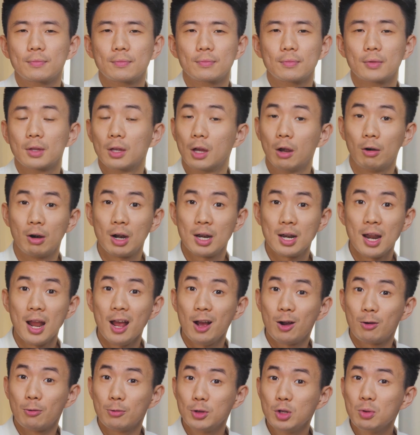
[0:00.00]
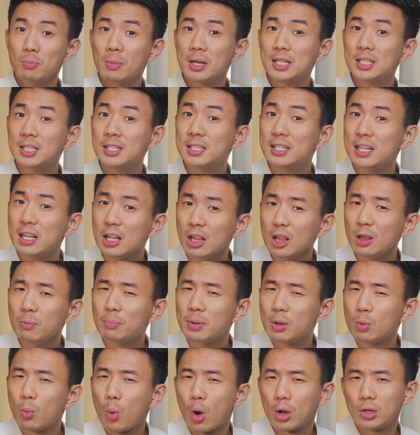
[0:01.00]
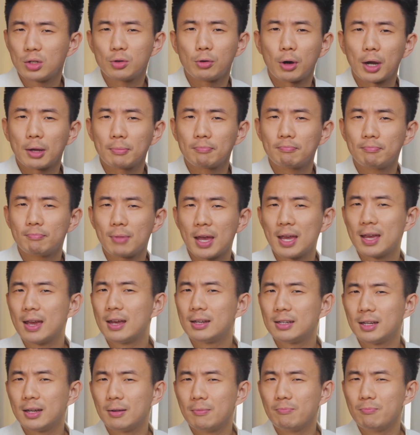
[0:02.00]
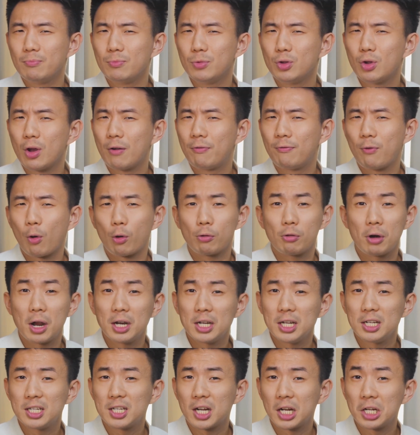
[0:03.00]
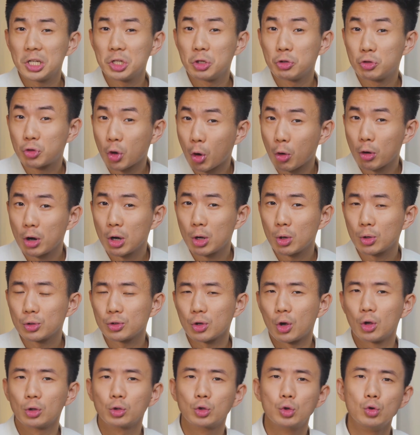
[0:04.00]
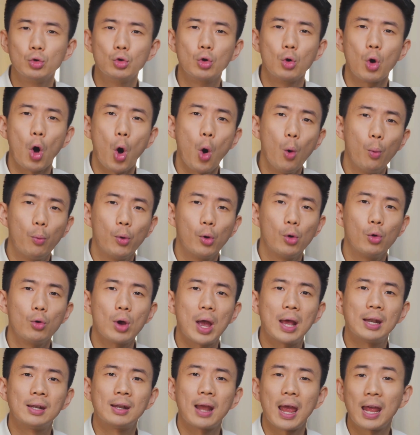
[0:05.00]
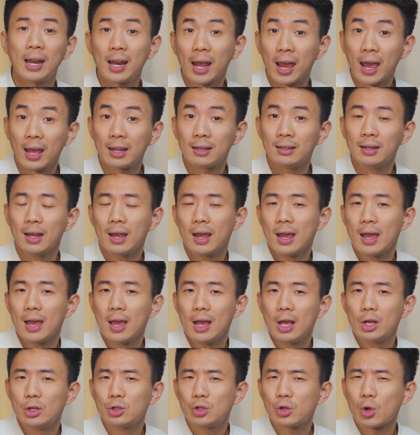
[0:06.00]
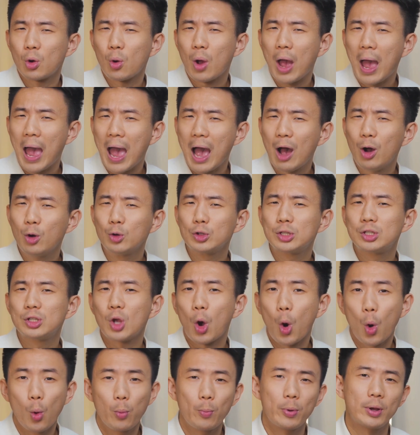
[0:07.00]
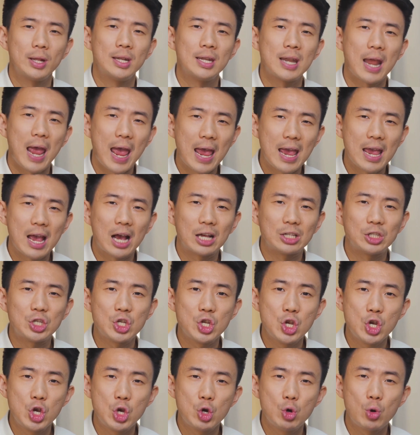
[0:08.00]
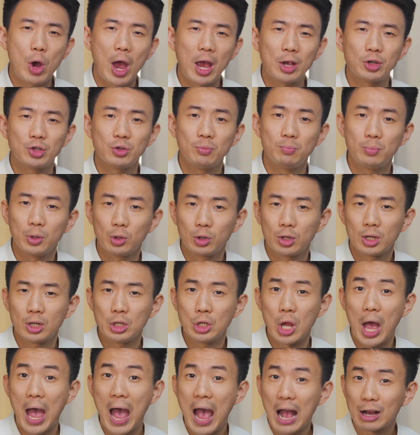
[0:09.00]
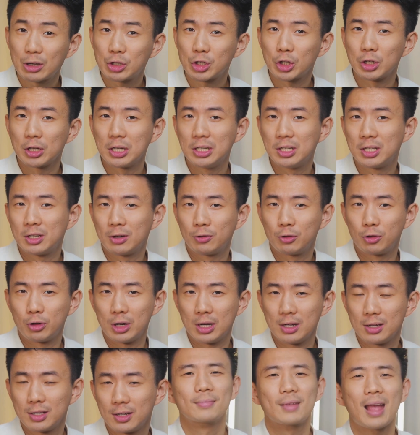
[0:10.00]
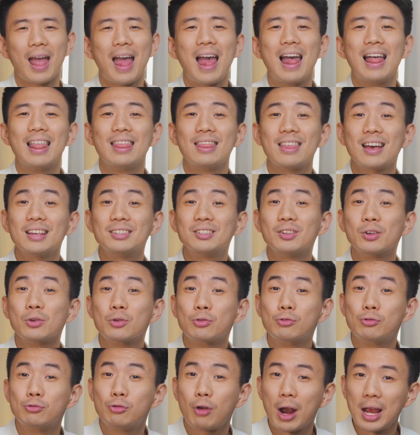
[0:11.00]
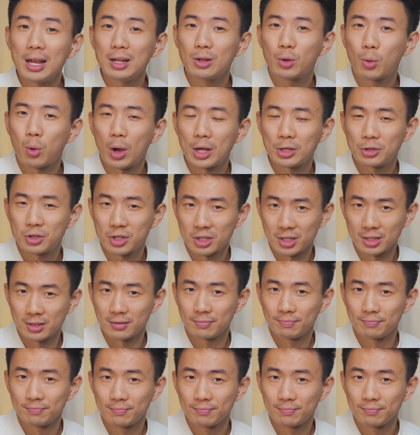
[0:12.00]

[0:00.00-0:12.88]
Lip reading: Alright, now, you might still be wondering, hey Andy, you have already done tutorials on Google Opal and n8n, so how is OpenAI's new Agent Builder actually different? That's a great question.